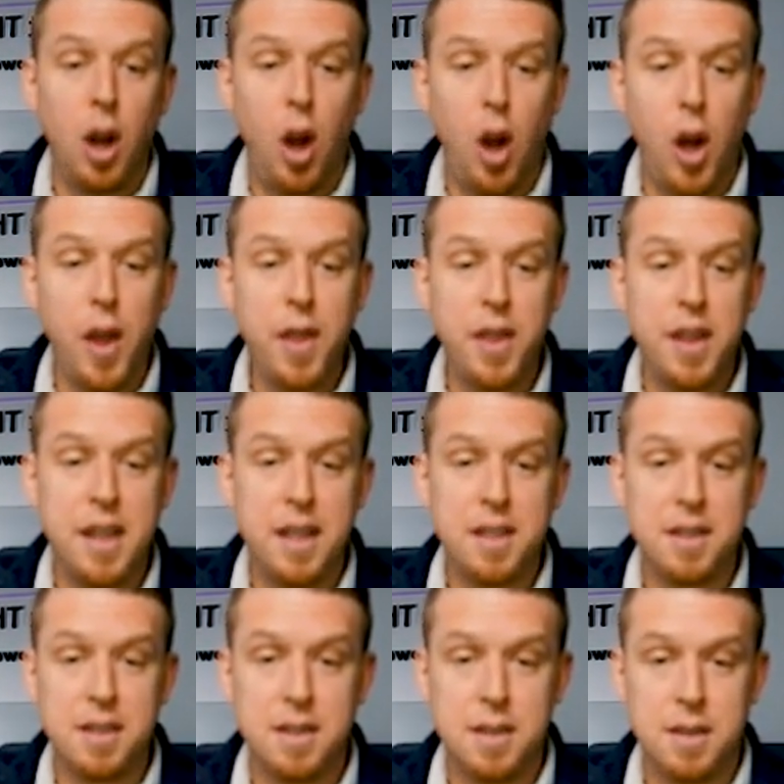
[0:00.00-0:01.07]
On
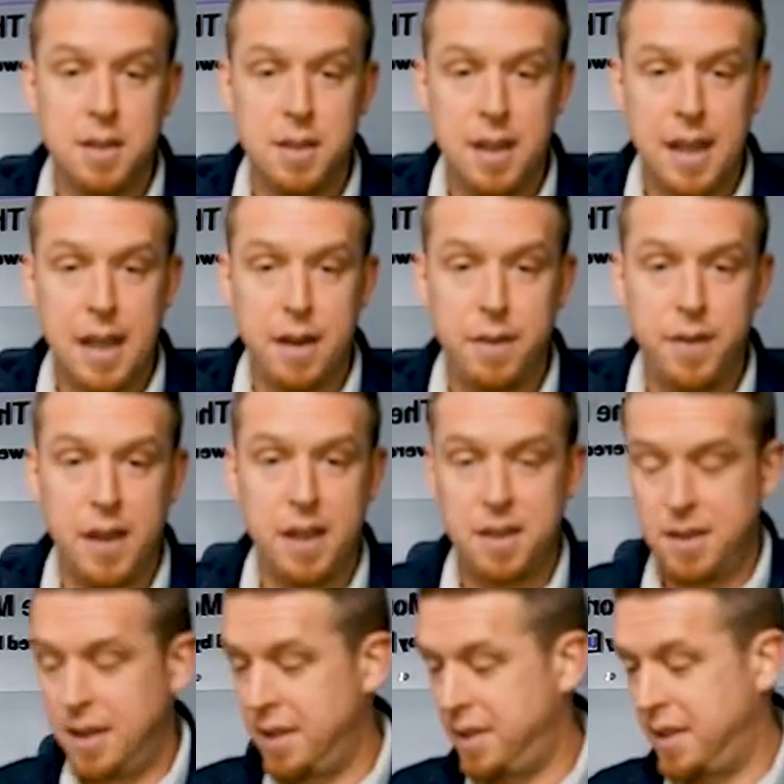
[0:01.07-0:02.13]
this, I got to
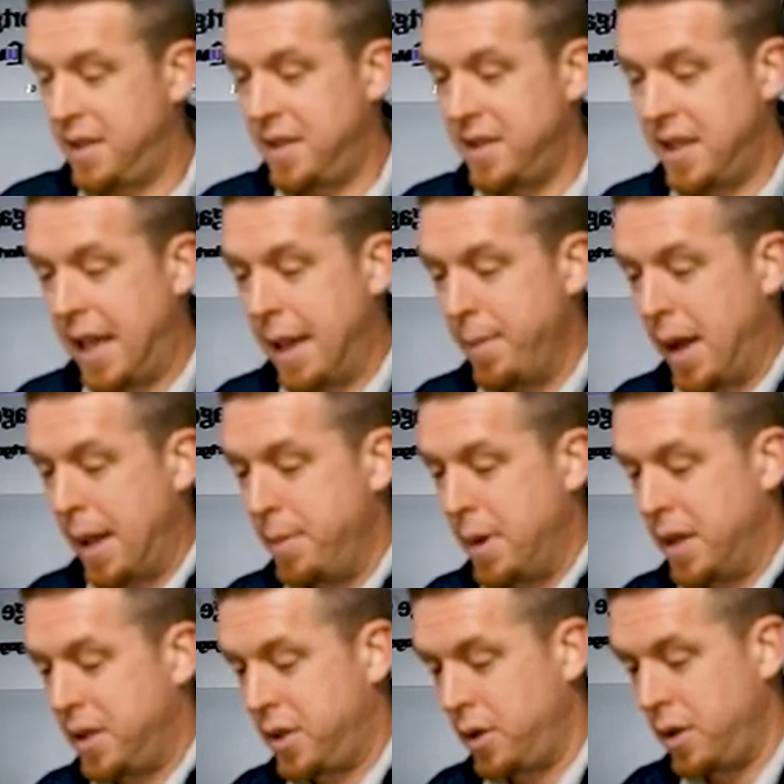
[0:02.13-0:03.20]
fix this. This is MI
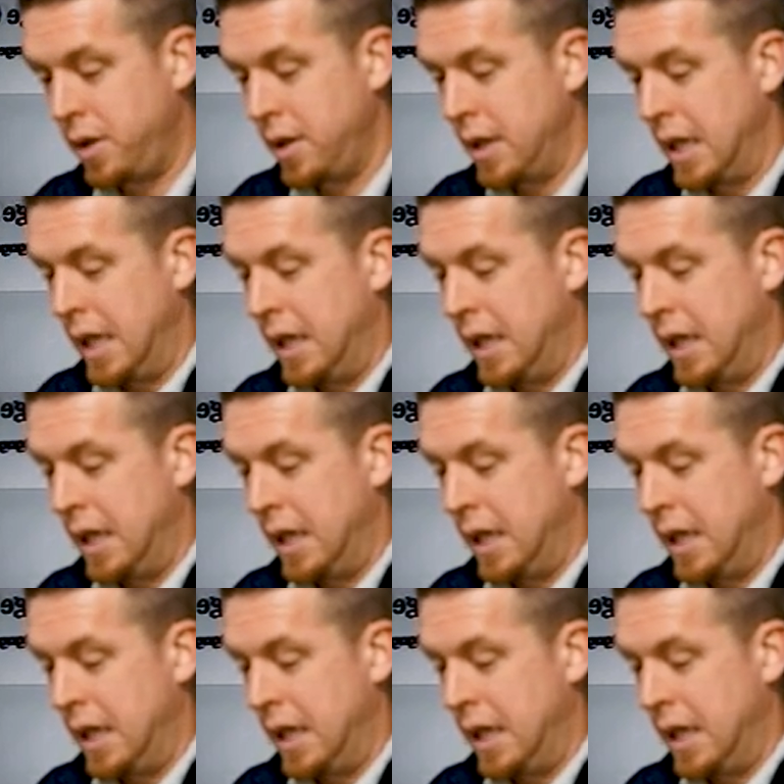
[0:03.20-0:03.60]
Buster.